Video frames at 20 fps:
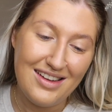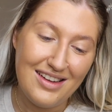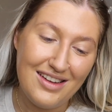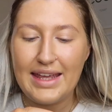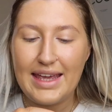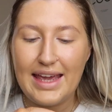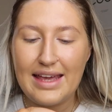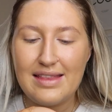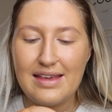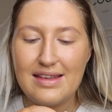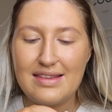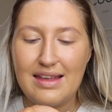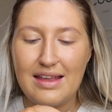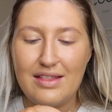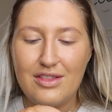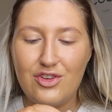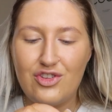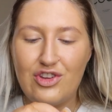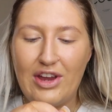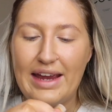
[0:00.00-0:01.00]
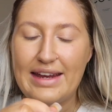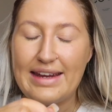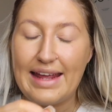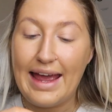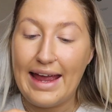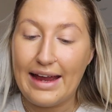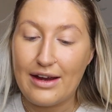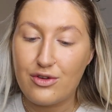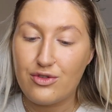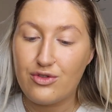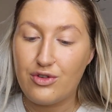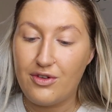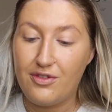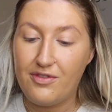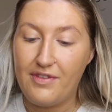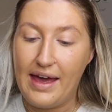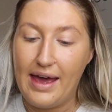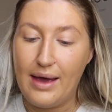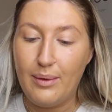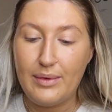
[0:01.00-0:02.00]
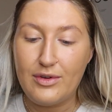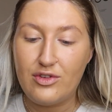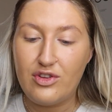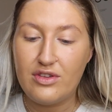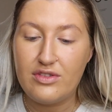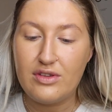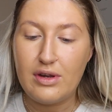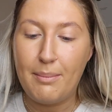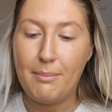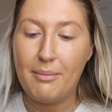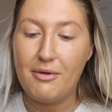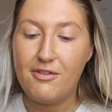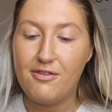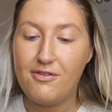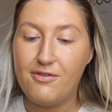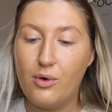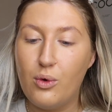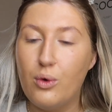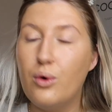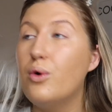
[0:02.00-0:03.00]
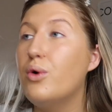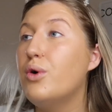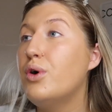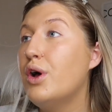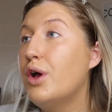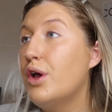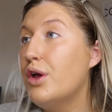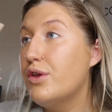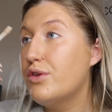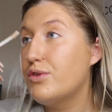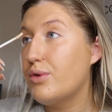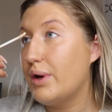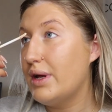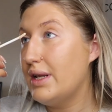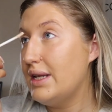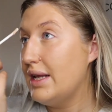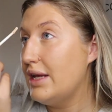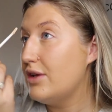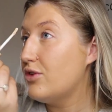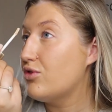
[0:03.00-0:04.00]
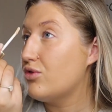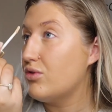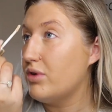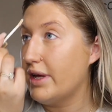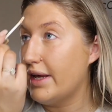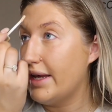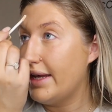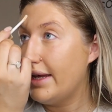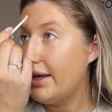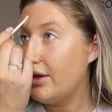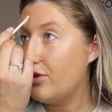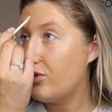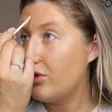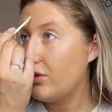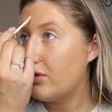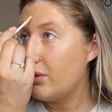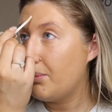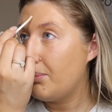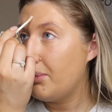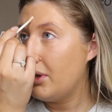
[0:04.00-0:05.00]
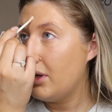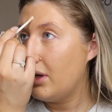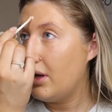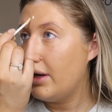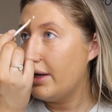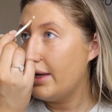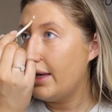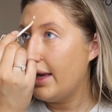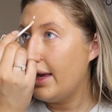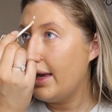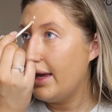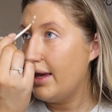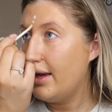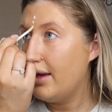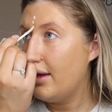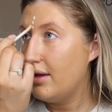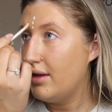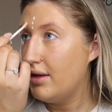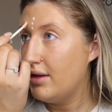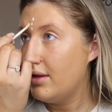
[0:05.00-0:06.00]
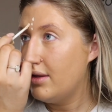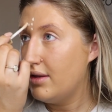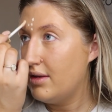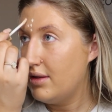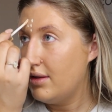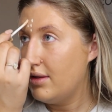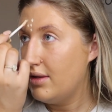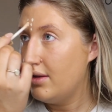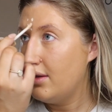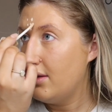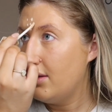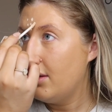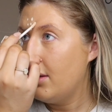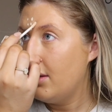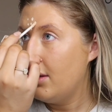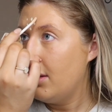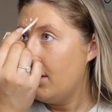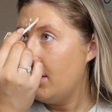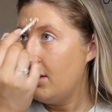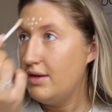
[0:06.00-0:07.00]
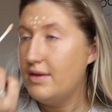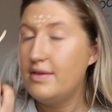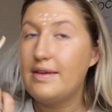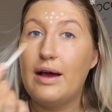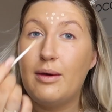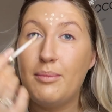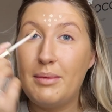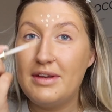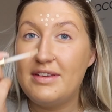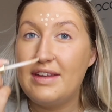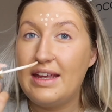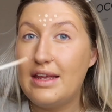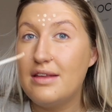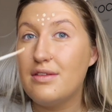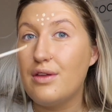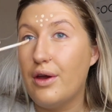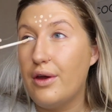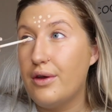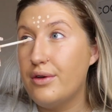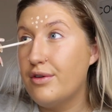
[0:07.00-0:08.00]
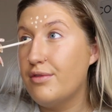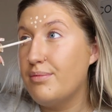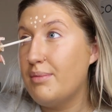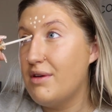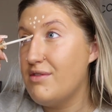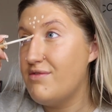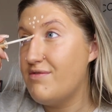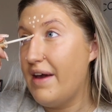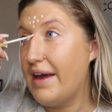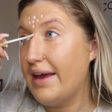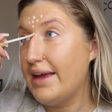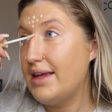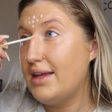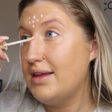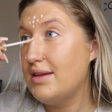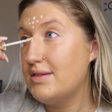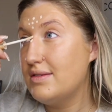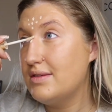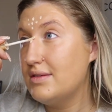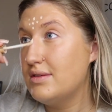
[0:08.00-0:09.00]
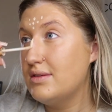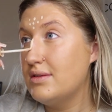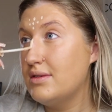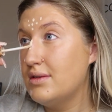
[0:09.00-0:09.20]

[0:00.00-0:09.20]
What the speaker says: I get this in the shade Extra Fair, which is number 4. So I literally just apply it down my T-zone of my face.